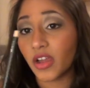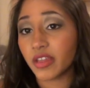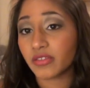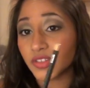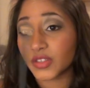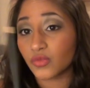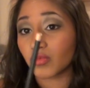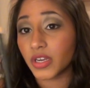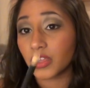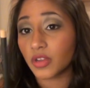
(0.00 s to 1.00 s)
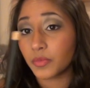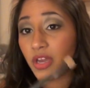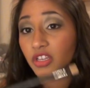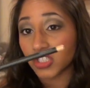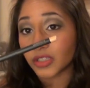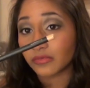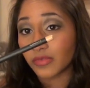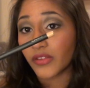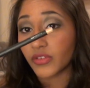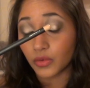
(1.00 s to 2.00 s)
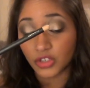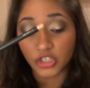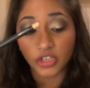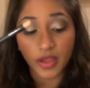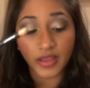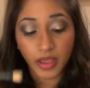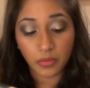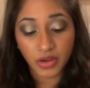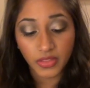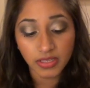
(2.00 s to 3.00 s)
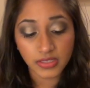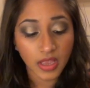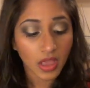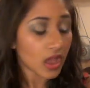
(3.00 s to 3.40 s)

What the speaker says: like, this is a really good purchase. Everyone should go out and get one of these.